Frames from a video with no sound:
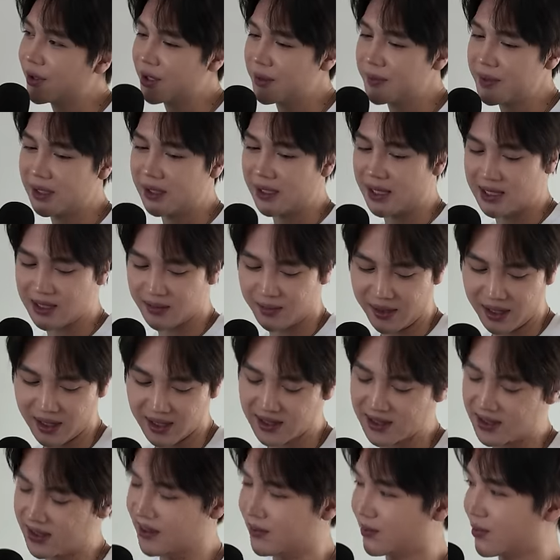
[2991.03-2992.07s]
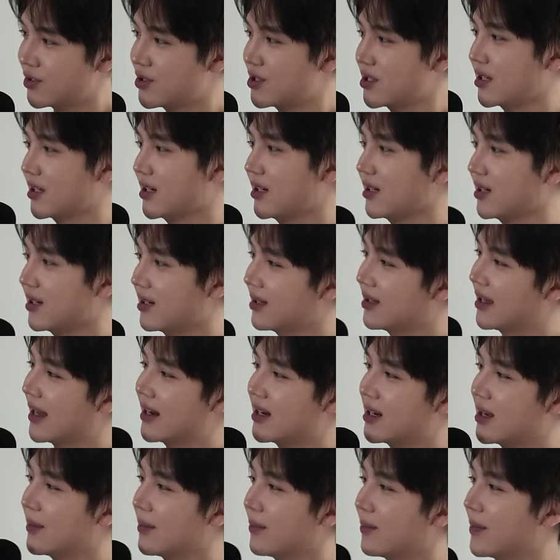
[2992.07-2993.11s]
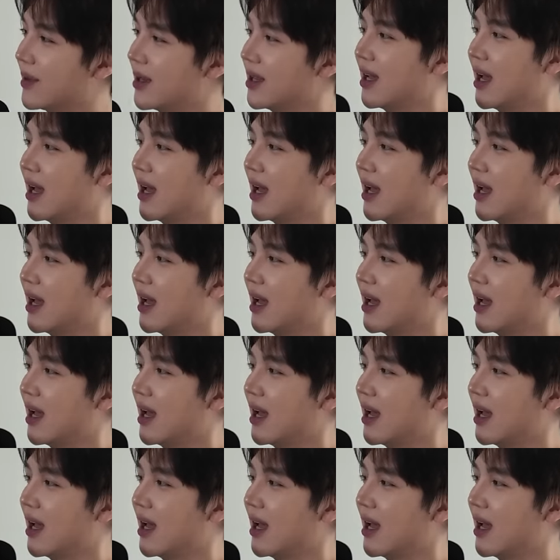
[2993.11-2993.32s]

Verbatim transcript: gonna be lesbians, and we're just gonna end up